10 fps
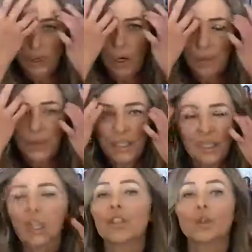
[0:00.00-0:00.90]
be in
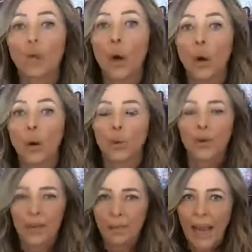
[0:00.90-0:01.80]
control
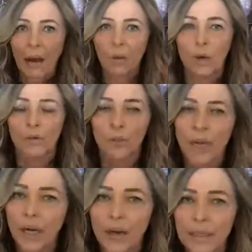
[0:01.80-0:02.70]
with the power over
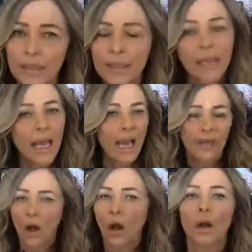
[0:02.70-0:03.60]
parents,
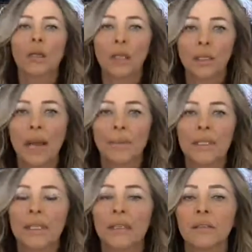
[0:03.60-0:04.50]
and aren't
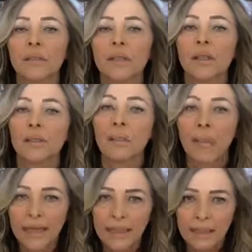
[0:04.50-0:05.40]
collaborative
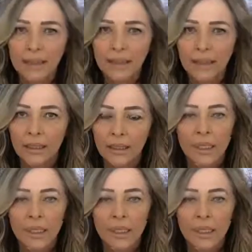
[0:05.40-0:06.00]
minded,